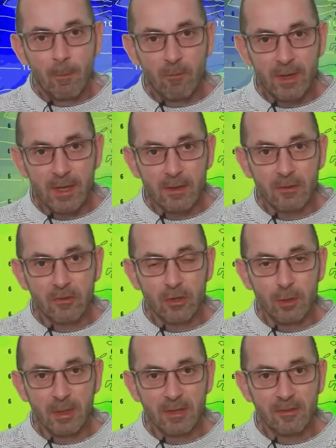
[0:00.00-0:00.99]
The
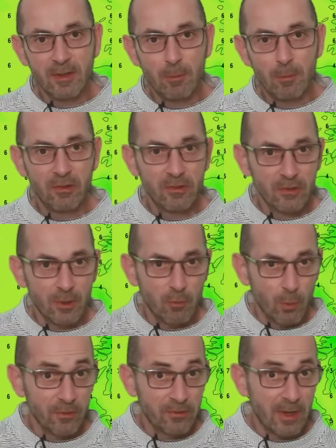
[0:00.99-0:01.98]
two metre temperatures, so for
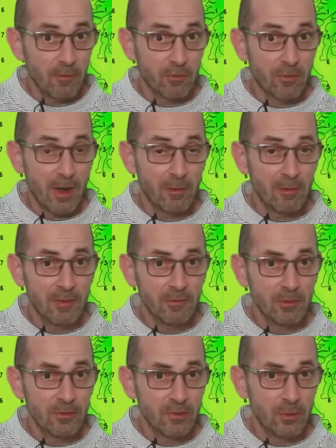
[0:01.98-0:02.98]
one standard of ground
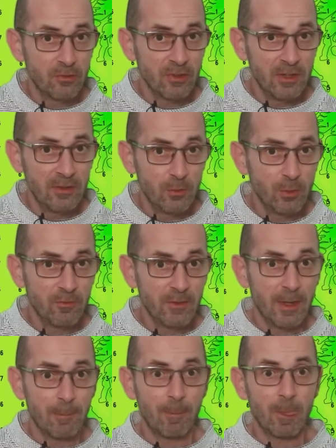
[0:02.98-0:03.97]
level, associated with
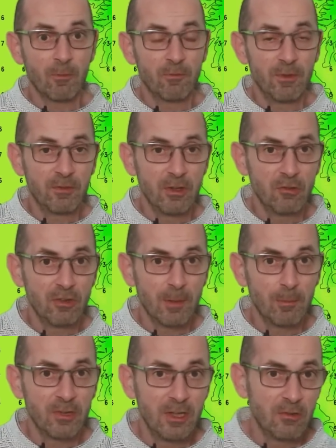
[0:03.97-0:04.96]
that, fifteen G
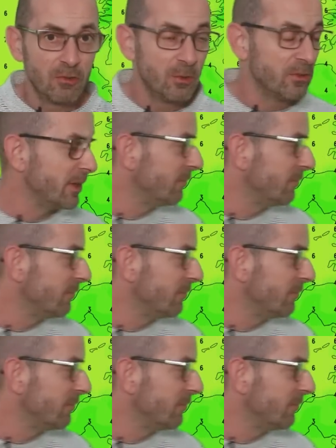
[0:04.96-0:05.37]
M T, Tuesday